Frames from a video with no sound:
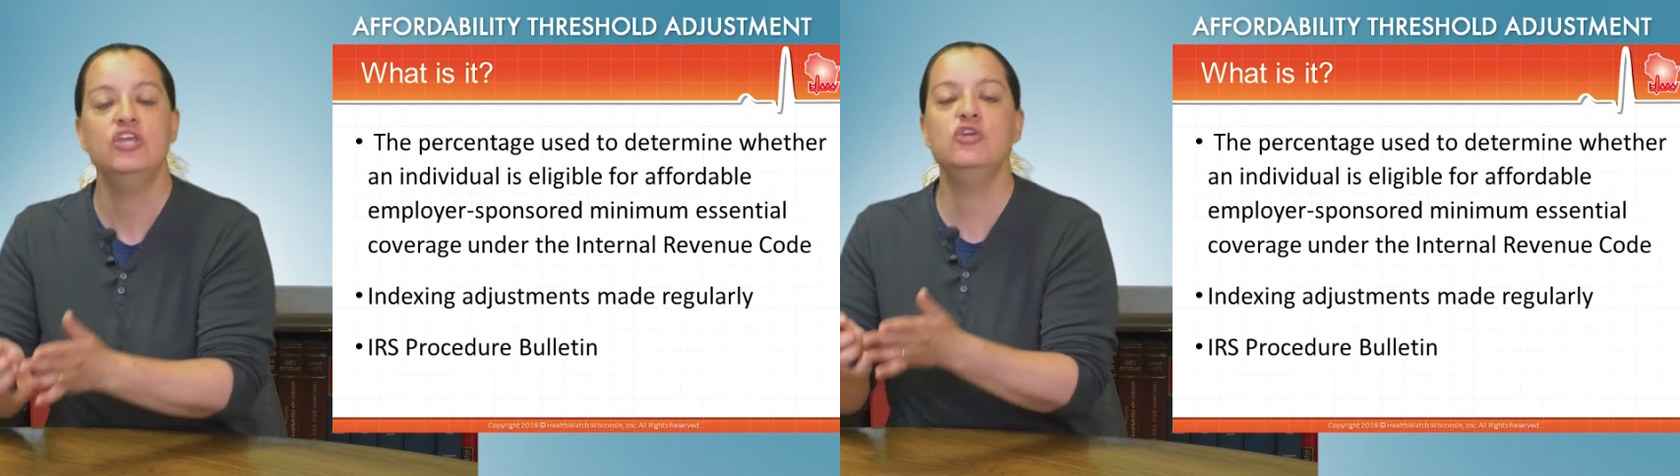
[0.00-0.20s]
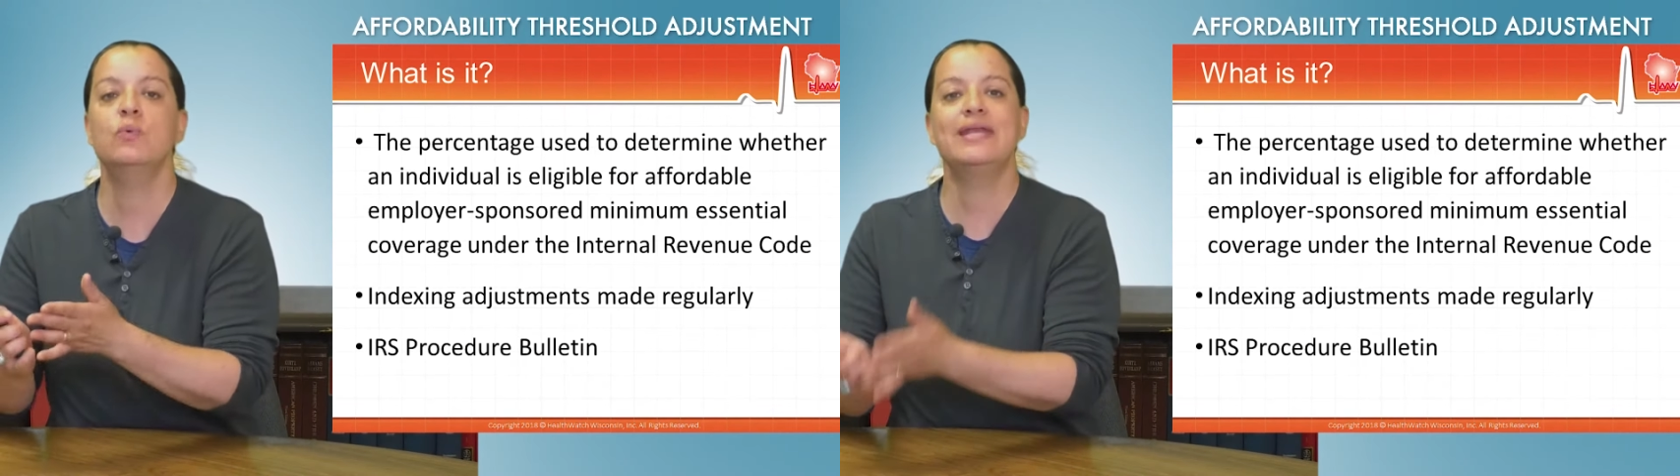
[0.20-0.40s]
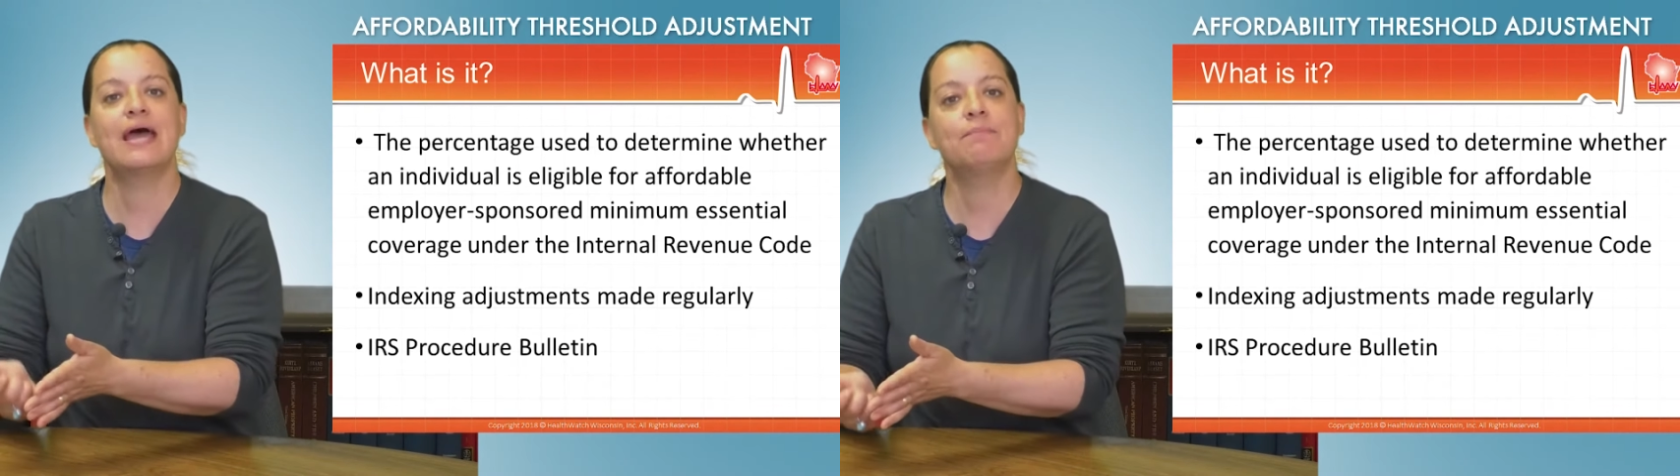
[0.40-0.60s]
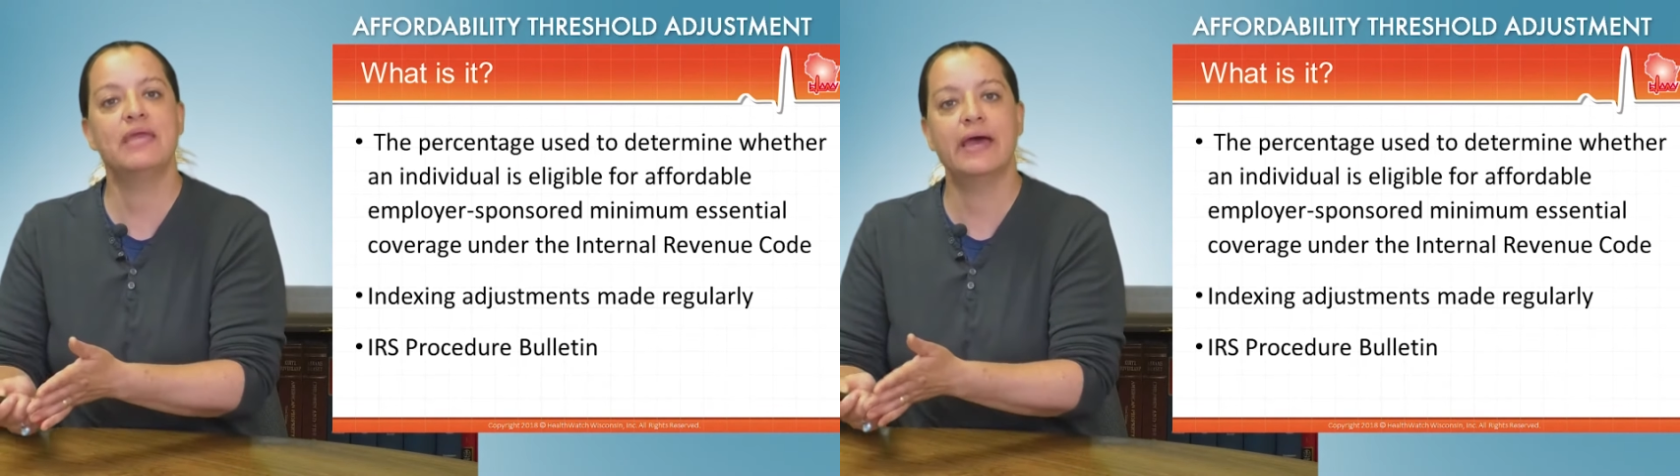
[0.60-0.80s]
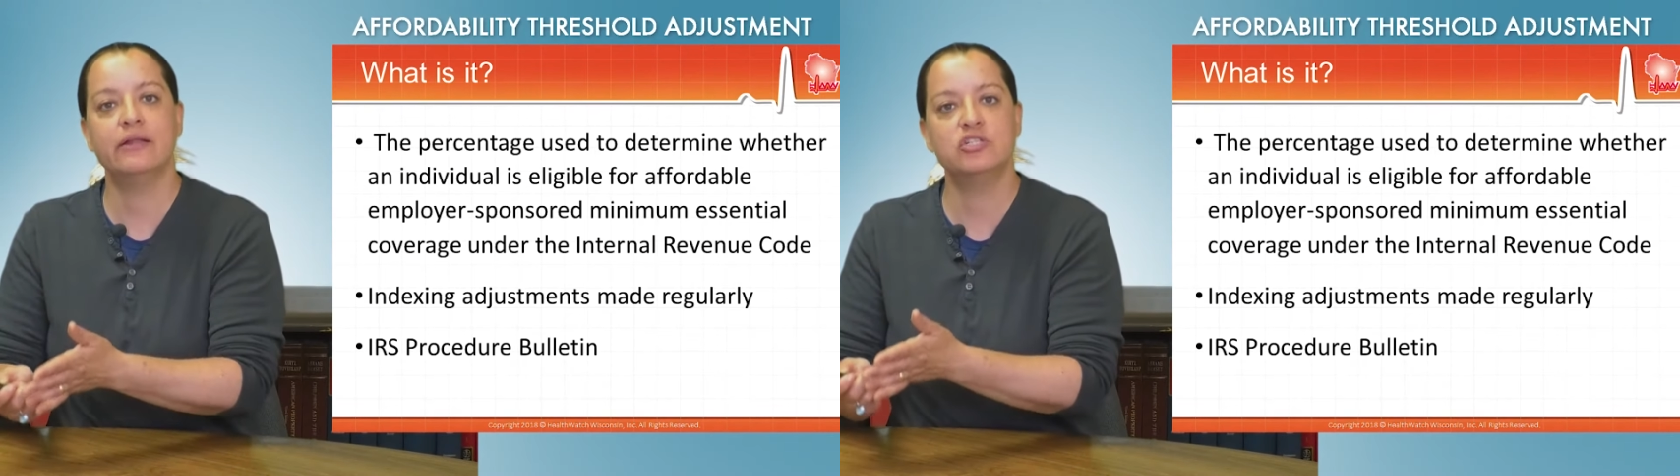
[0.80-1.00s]
you would not
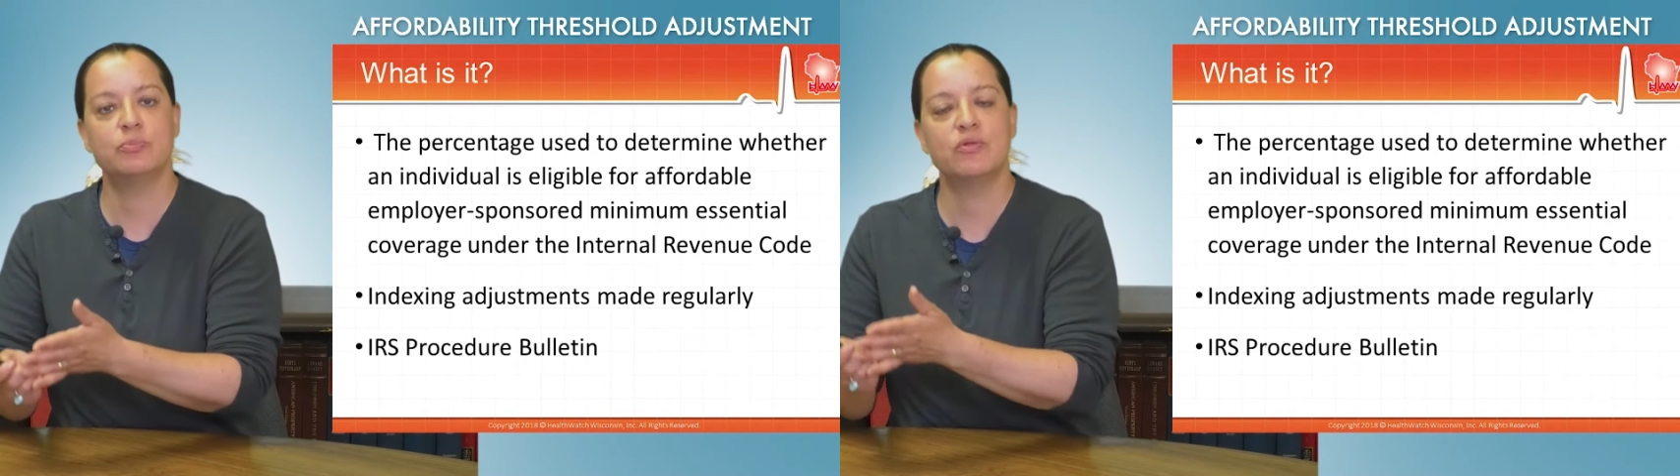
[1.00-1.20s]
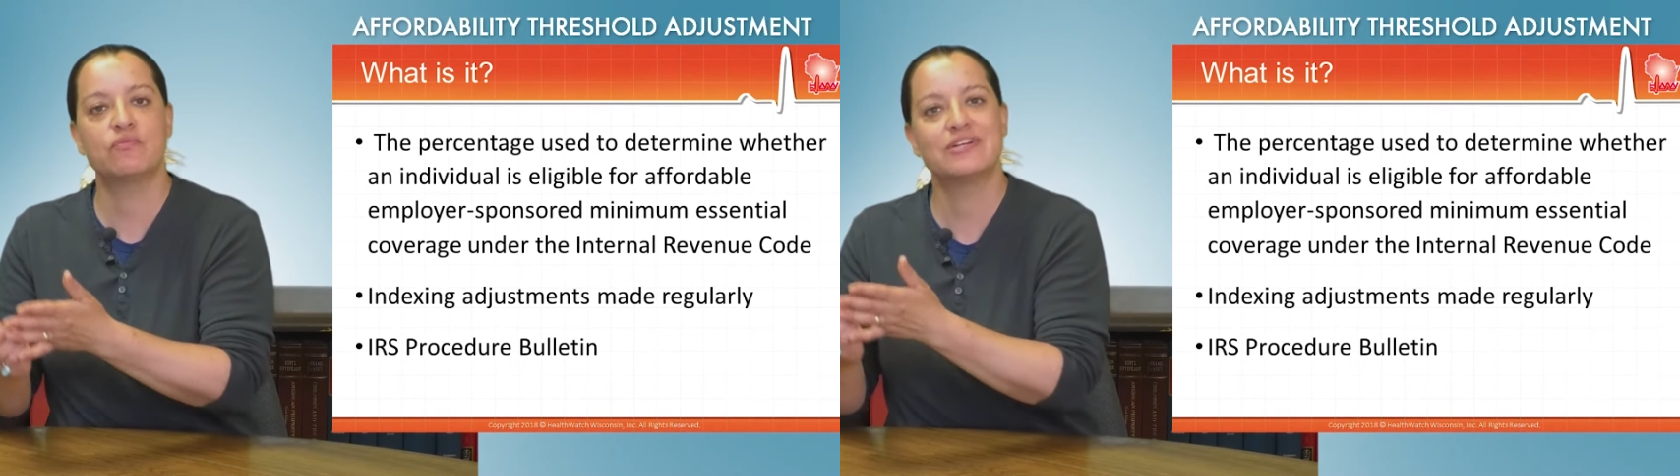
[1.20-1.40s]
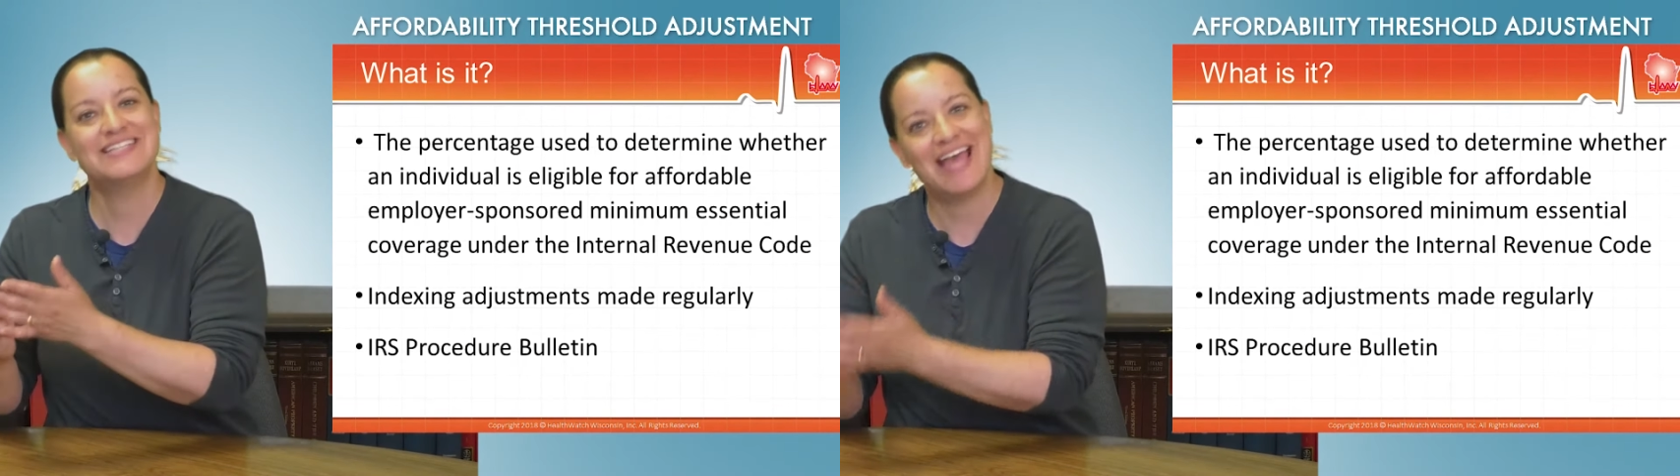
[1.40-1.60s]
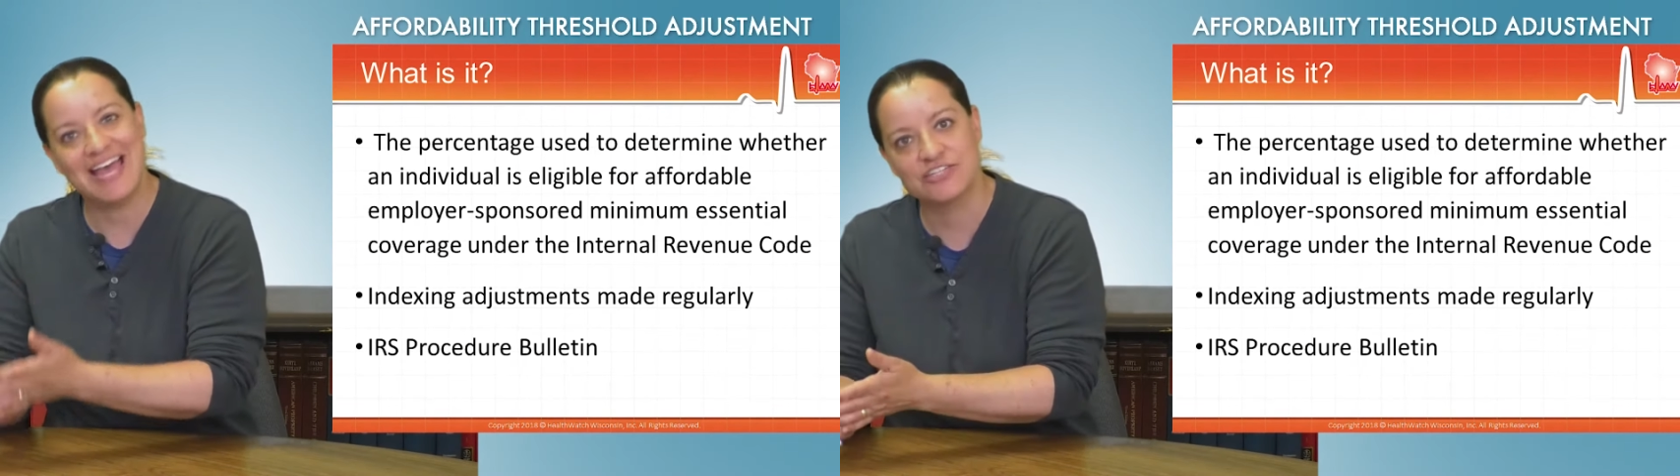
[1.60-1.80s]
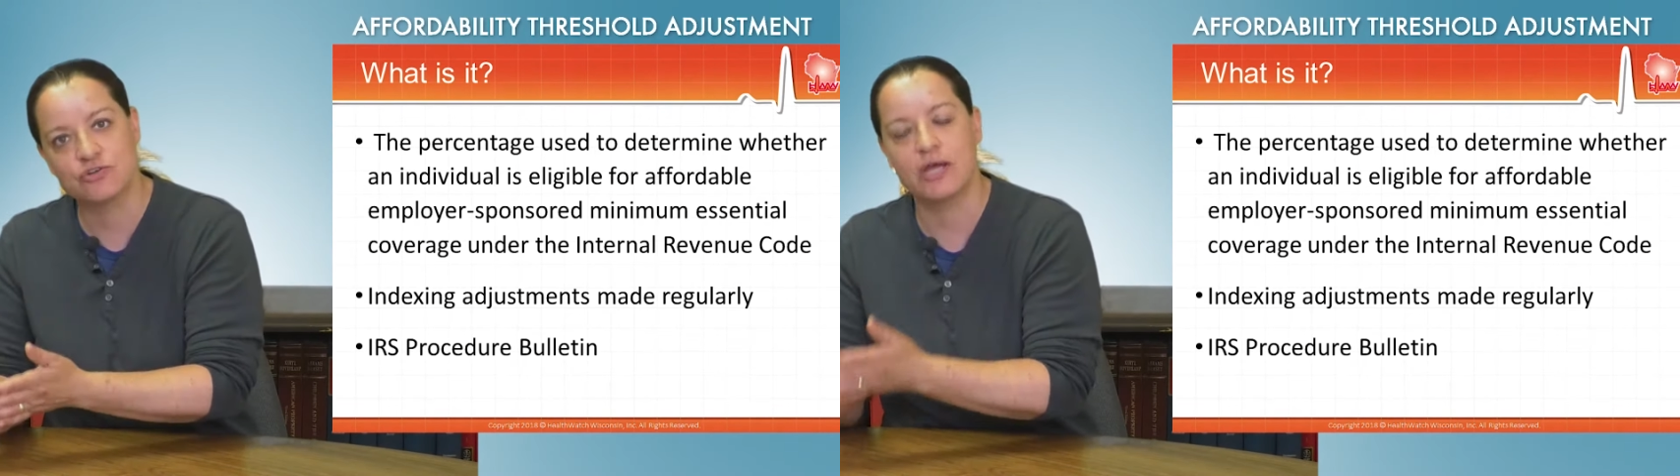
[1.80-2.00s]
be eligible for
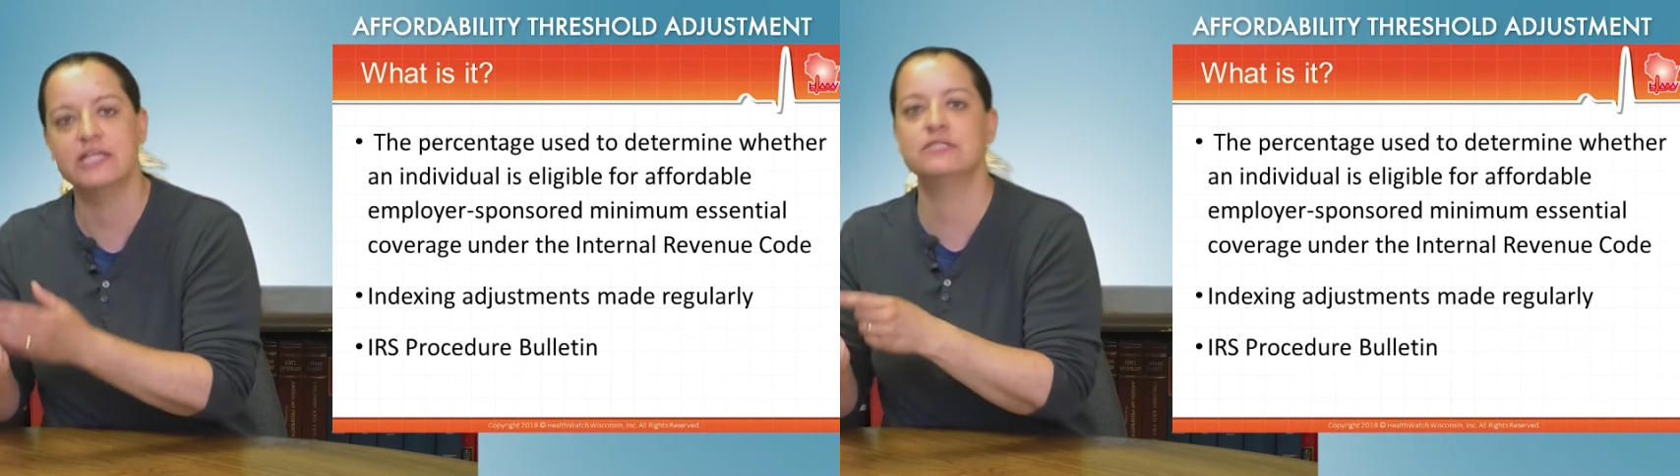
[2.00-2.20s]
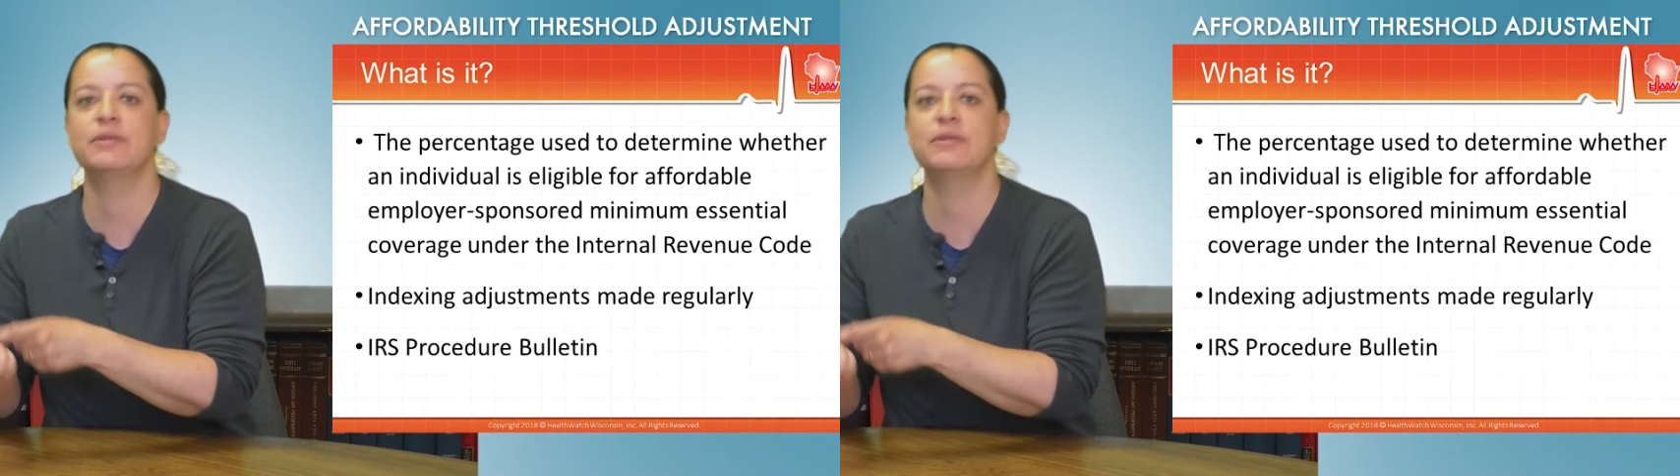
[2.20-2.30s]
tax credits